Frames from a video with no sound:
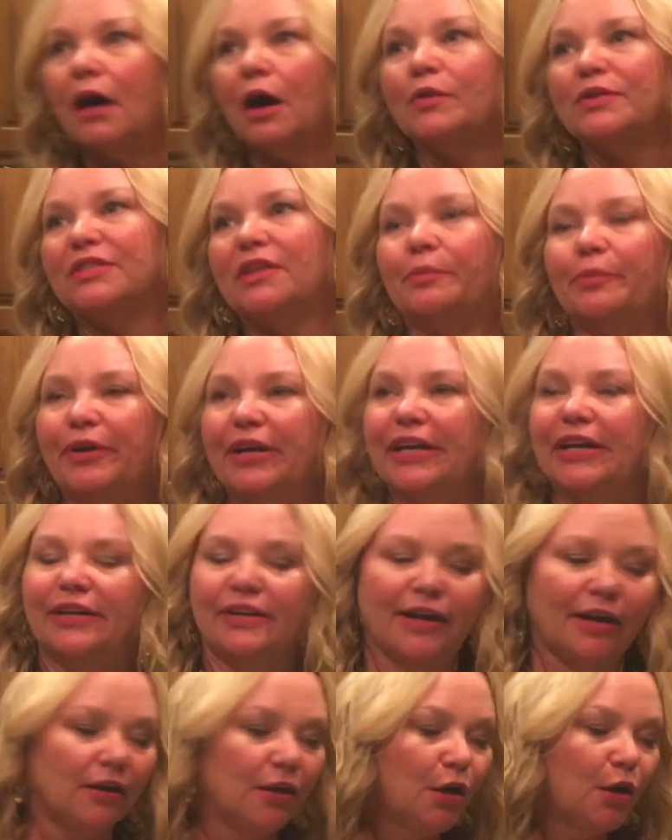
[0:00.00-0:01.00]
Oh, it's not
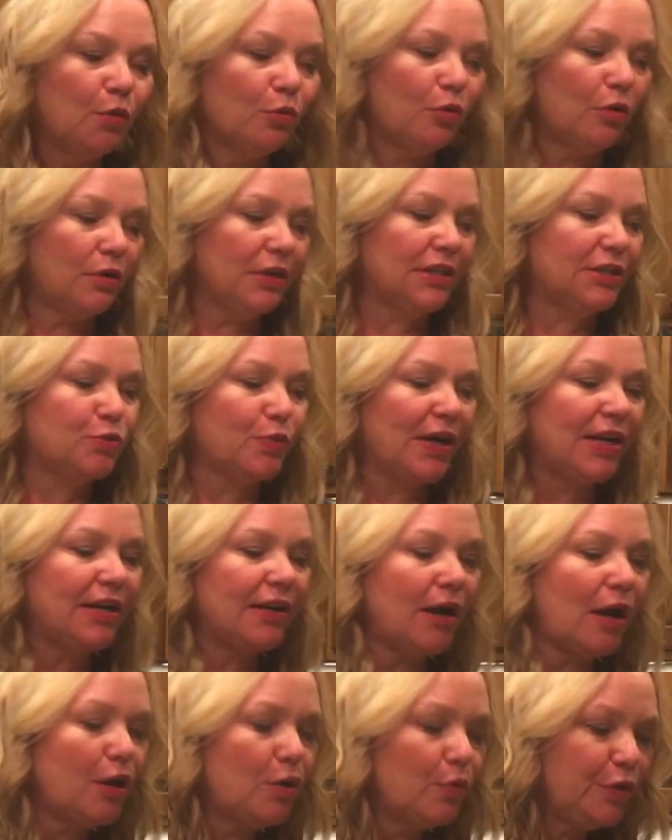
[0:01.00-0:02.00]
preheated yet? Well, it's ready to
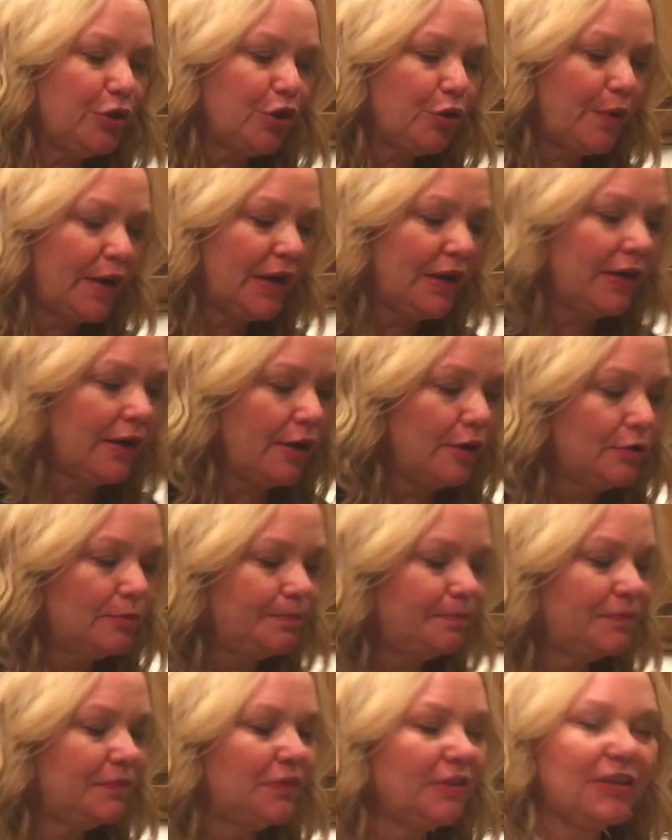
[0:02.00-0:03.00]
go when you're ready to go.
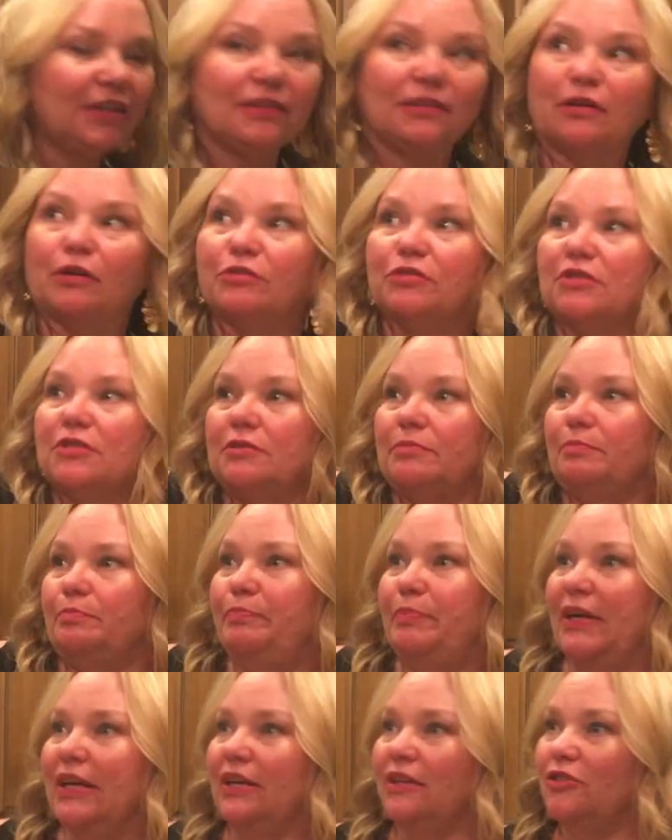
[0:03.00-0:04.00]
Look at those
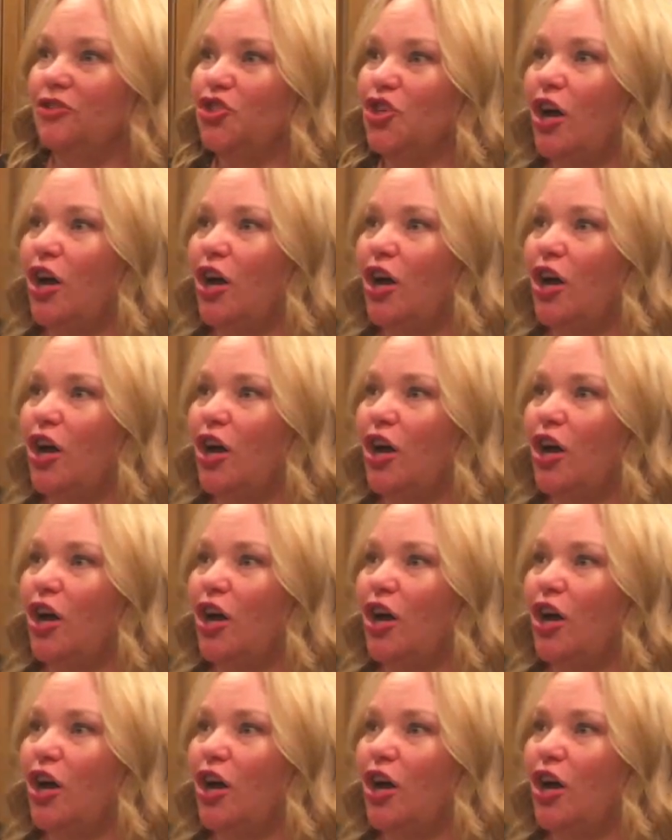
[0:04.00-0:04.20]
big